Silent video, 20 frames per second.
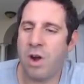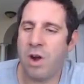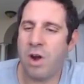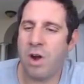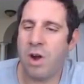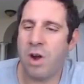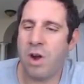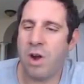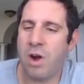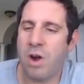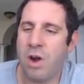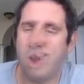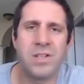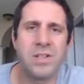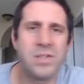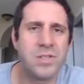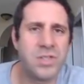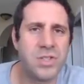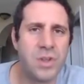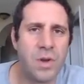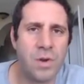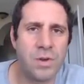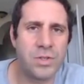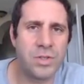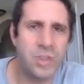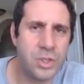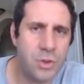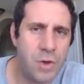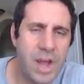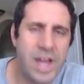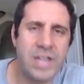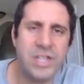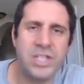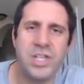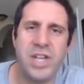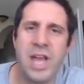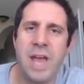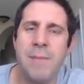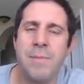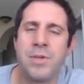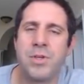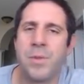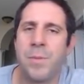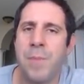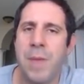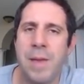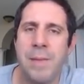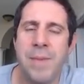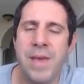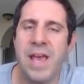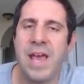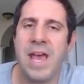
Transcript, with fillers: of cars with weird and or strange damage,